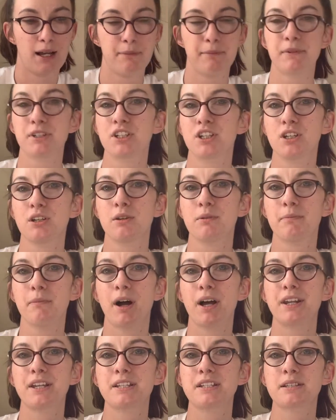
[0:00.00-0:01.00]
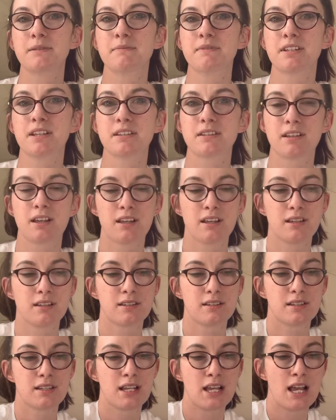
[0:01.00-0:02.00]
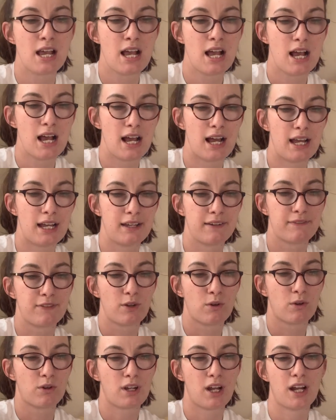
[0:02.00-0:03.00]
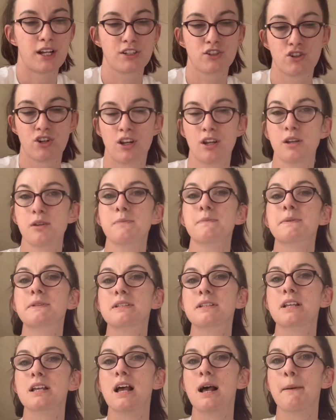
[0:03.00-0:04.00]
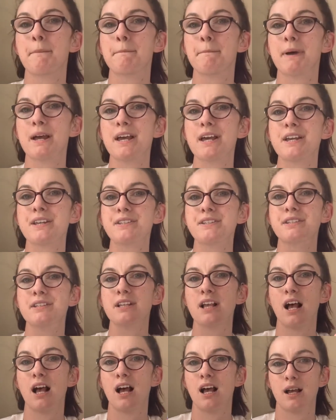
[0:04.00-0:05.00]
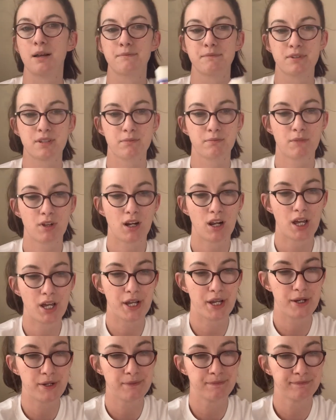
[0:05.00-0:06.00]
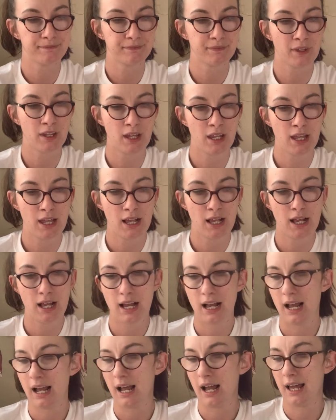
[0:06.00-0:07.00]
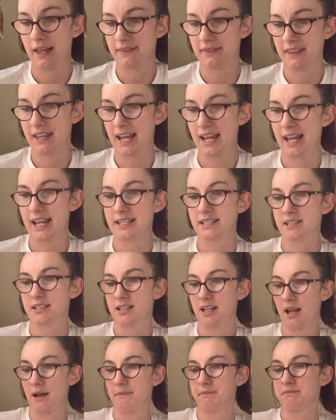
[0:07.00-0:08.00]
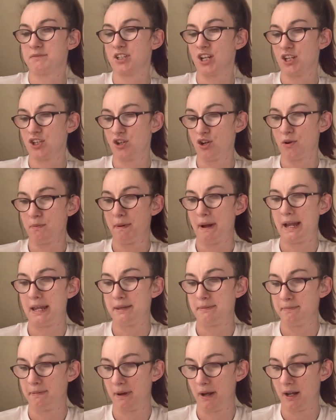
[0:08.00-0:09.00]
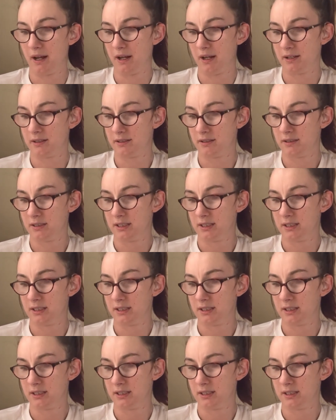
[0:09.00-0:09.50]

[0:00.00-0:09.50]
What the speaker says: You might need some scissors if you're cutting tubes and bits, some glue and then some tissue paper.